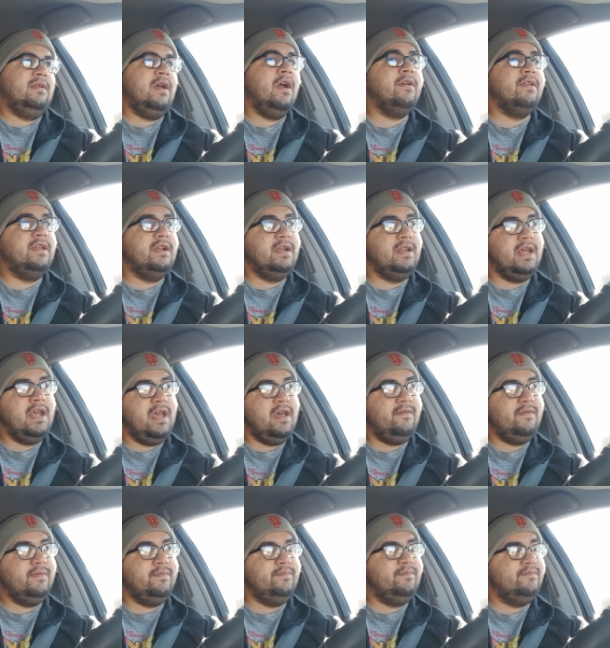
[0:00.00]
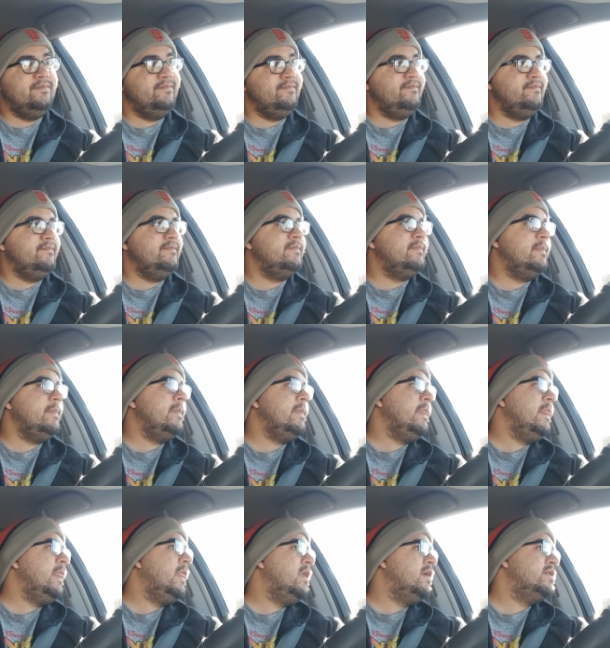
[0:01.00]
are they going to have them?
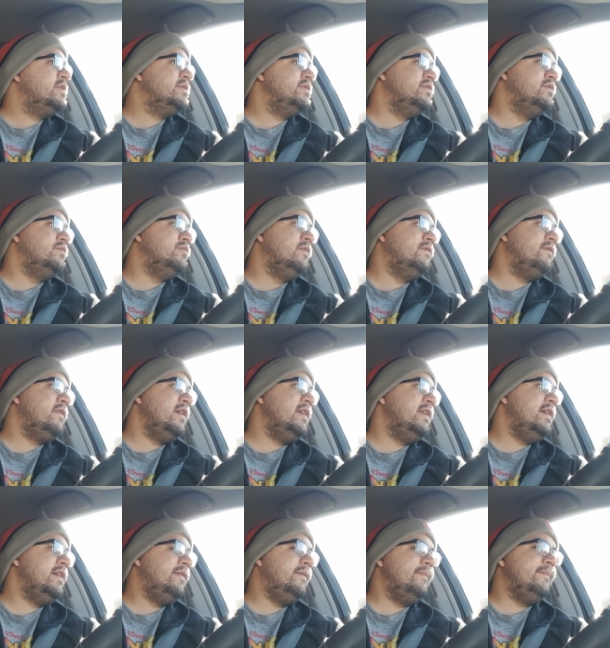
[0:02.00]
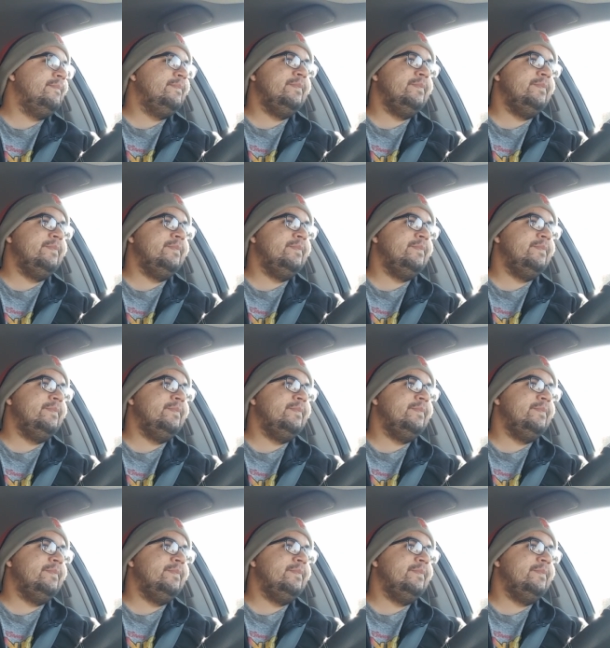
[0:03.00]
So we'll find out.